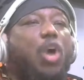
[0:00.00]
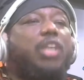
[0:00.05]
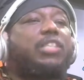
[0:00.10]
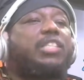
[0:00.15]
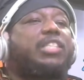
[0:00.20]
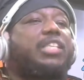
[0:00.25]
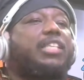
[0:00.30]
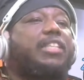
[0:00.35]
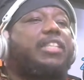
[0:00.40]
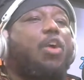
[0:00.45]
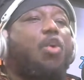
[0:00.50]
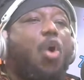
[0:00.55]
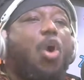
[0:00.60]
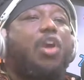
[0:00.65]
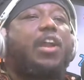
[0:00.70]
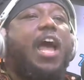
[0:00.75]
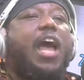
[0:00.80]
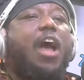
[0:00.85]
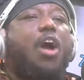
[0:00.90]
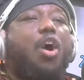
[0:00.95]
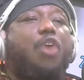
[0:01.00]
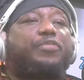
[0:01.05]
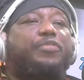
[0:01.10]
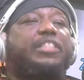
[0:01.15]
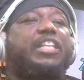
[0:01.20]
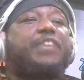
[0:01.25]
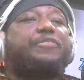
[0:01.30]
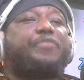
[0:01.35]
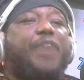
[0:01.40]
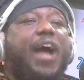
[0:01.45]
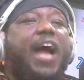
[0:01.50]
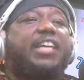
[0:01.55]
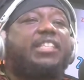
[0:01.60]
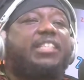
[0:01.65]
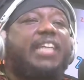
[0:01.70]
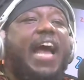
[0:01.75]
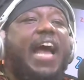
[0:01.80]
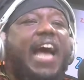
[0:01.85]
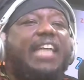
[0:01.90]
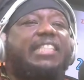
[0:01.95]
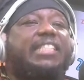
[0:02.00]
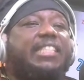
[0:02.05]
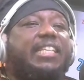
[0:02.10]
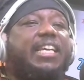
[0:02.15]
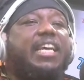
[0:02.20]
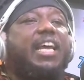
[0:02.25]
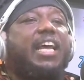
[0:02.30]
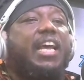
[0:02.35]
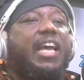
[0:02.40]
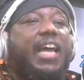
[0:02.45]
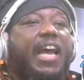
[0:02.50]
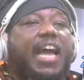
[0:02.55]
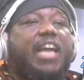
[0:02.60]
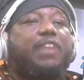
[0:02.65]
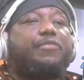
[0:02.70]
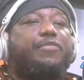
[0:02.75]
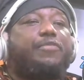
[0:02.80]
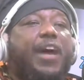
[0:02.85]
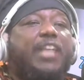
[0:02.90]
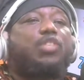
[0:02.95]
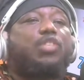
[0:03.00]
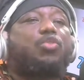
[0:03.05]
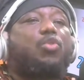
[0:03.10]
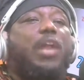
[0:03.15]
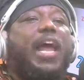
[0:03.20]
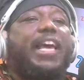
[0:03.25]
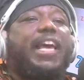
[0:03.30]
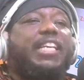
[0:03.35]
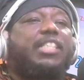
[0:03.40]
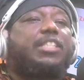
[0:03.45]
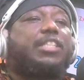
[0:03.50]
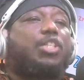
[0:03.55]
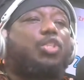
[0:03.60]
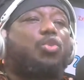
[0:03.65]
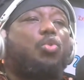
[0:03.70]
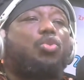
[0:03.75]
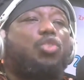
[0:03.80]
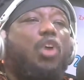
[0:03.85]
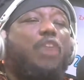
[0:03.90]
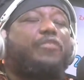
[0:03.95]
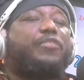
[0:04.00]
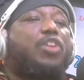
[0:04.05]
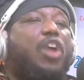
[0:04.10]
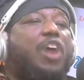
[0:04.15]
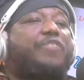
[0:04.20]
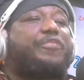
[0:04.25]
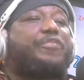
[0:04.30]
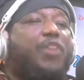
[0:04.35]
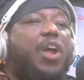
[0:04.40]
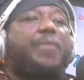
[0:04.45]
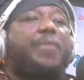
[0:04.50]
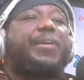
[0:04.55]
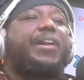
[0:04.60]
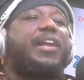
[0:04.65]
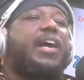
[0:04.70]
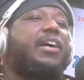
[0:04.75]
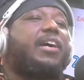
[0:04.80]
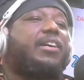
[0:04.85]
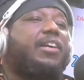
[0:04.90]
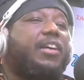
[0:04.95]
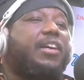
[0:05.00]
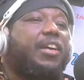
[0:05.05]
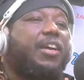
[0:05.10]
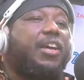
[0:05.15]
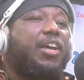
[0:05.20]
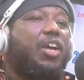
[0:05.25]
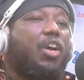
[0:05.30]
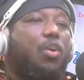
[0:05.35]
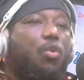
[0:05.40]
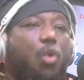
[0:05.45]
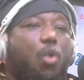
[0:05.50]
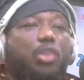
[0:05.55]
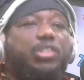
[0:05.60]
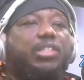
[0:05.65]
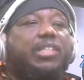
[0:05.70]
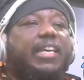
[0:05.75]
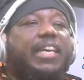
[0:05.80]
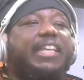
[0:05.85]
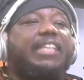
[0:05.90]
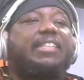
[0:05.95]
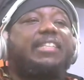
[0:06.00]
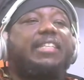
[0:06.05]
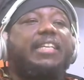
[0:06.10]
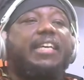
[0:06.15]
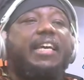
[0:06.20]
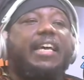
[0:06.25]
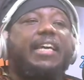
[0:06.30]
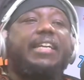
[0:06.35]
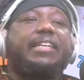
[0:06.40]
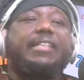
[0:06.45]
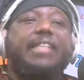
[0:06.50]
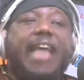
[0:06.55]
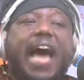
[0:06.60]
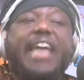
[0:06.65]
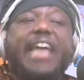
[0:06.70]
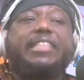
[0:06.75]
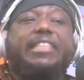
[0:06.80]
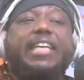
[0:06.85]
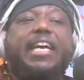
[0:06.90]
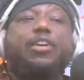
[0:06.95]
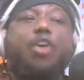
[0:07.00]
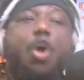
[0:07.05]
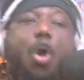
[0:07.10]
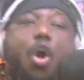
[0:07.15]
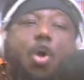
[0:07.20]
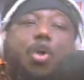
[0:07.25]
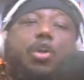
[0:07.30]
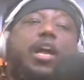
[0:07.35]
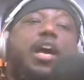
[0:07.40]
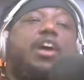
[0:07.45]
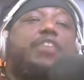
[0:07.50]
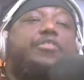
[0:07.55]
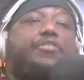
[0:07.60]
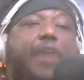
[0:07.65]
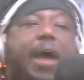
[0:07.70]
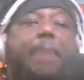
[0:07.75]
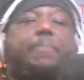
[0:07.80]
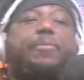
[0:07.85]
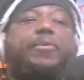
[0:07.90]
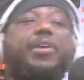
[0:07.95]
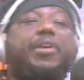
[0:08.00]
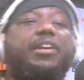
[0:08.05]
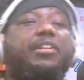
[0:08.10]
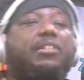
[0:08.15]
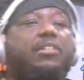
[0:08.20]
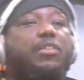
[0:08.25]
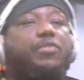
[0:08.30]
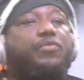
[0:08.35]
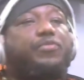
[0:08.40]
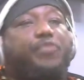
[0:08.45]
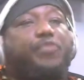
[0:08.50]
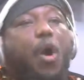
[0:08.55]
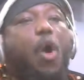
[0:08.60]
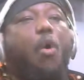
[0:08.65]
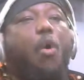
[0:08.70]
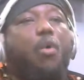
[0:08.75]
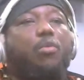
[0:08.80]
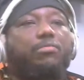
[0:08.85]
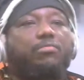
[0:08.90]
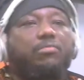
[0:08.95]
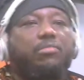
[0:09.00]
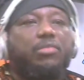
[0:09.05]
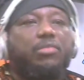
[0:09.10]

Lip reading: Johnson, the owner of defunct Heart and Vascular Institute of North Florida, was indicted on February 4